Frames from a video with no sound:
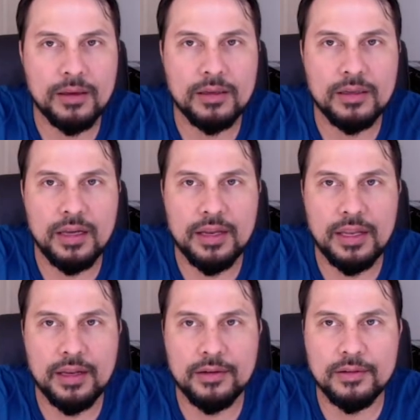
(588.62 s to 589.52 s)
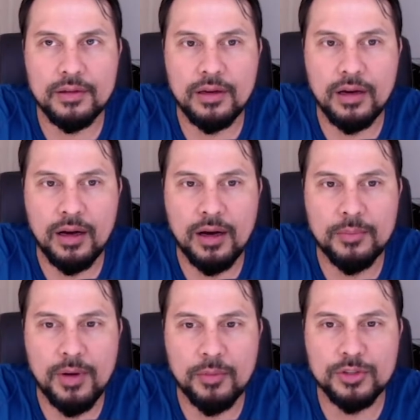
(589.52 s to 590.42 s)
And then
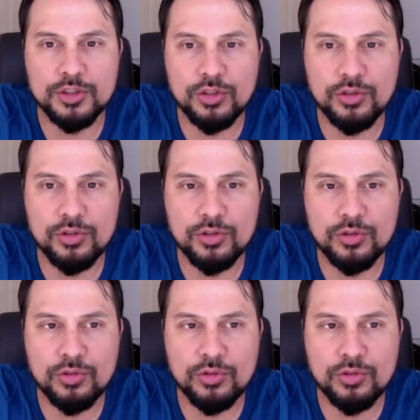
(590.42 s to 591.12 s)
I'm gonna show you